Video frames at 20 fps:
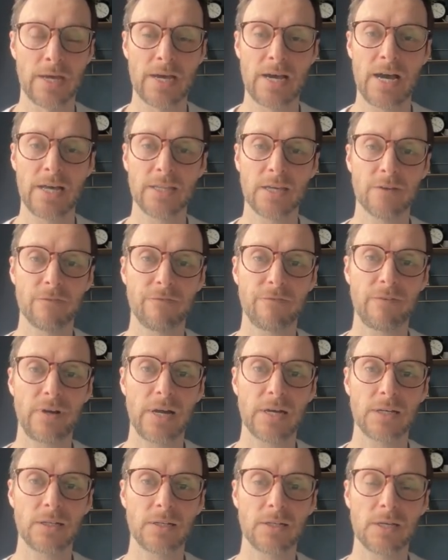And then
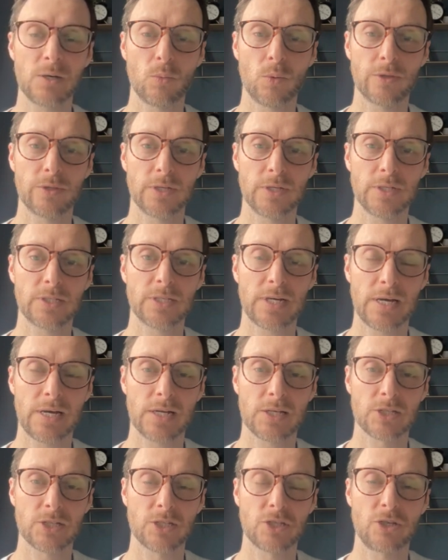finally, within a
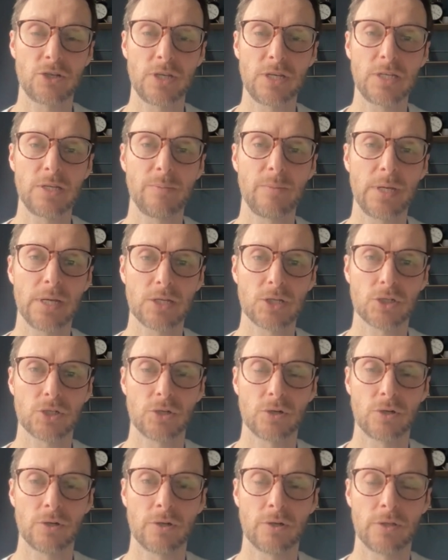task, you need to make
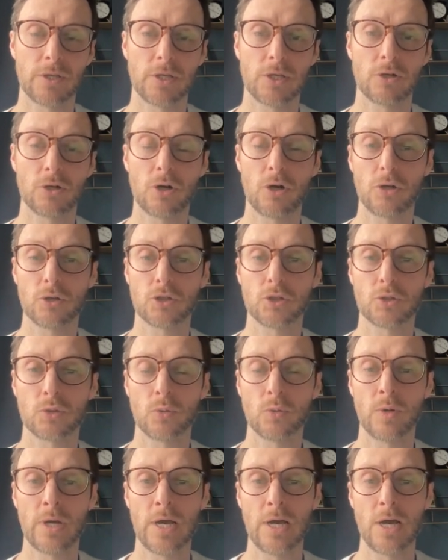sure that you're
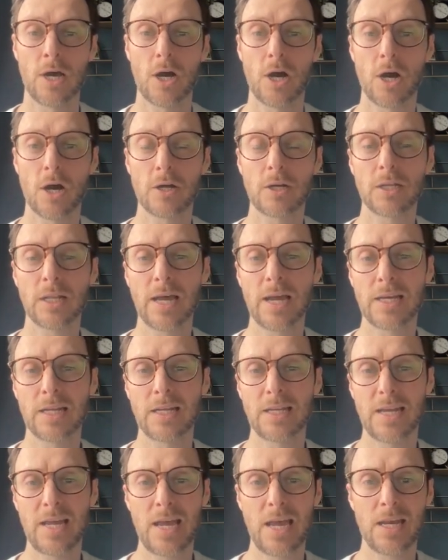also
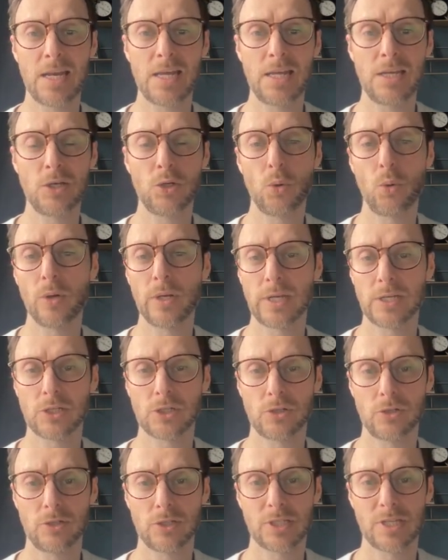outlining any known
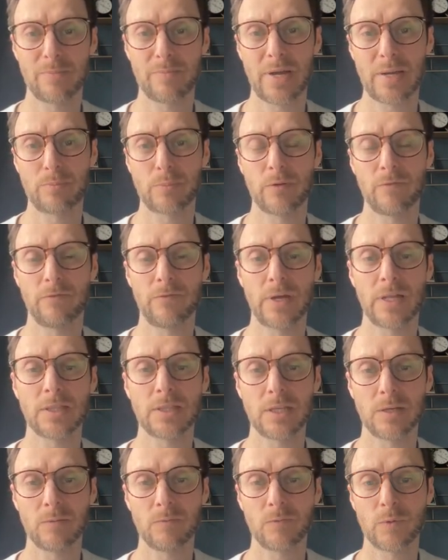issues that might prevent
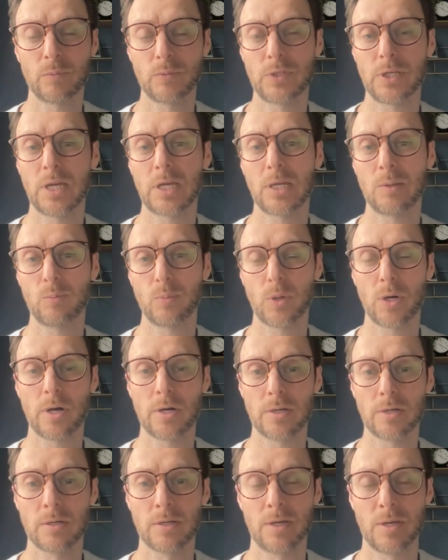them from taking
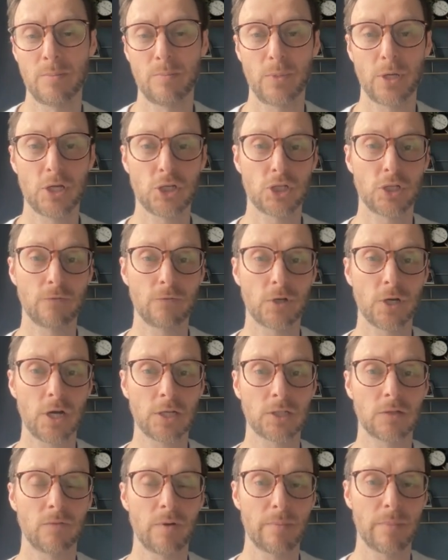part, because you've got
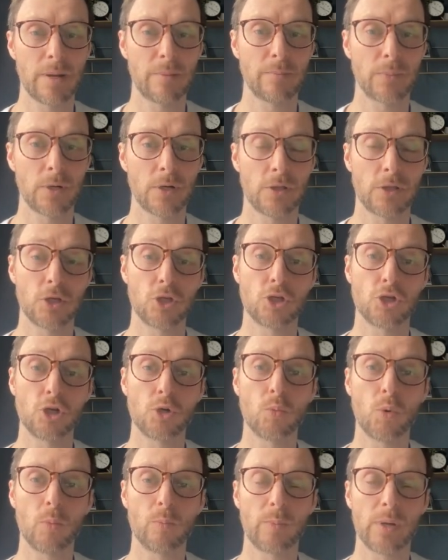to remember that you
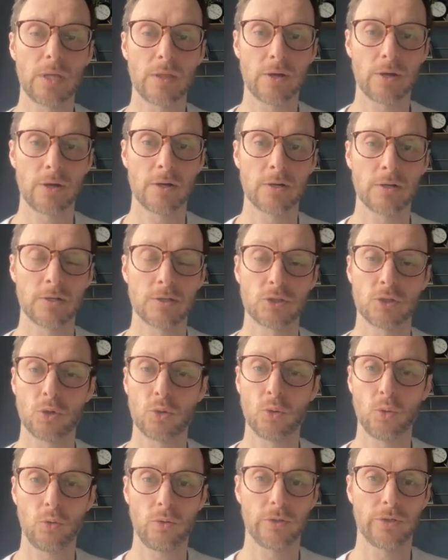won't be there to
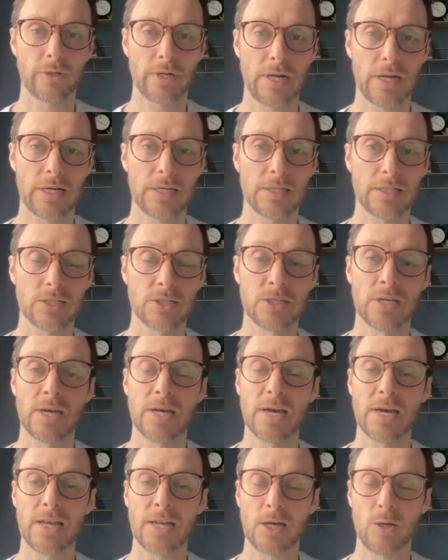hold their hands
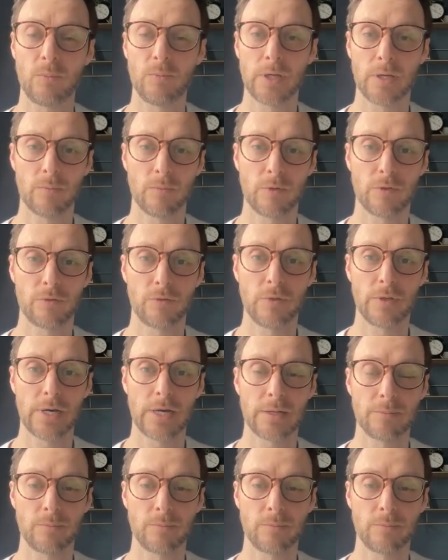and help them through that